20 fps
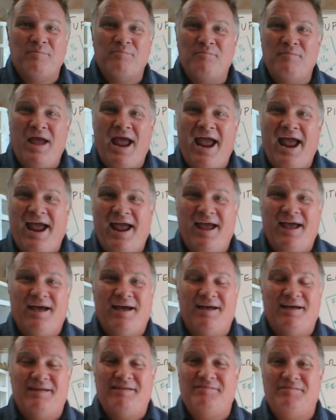
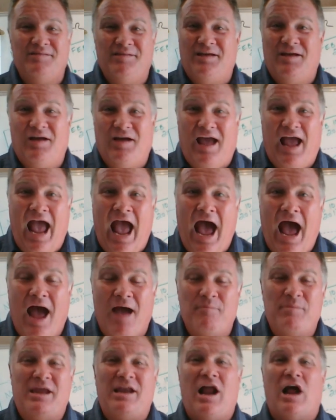may
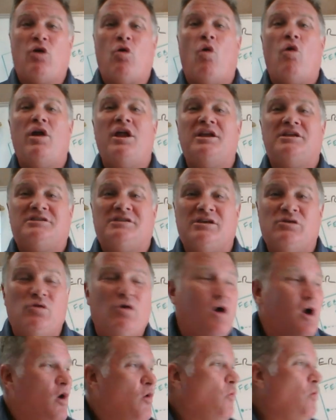I mean, according
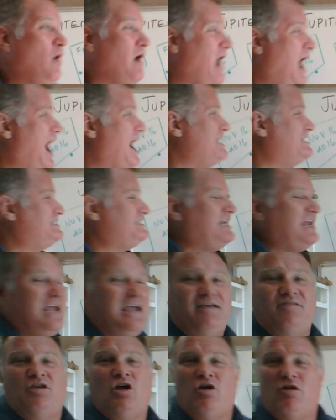to what I
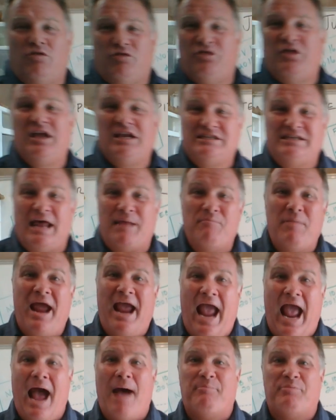see, there are things that
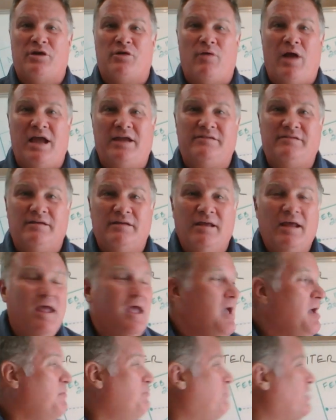may happen, right?
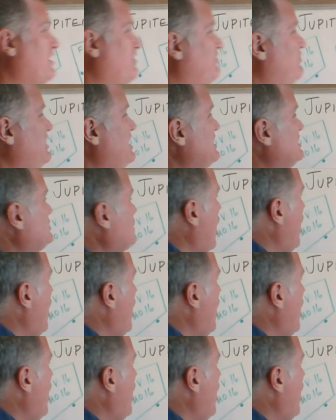But these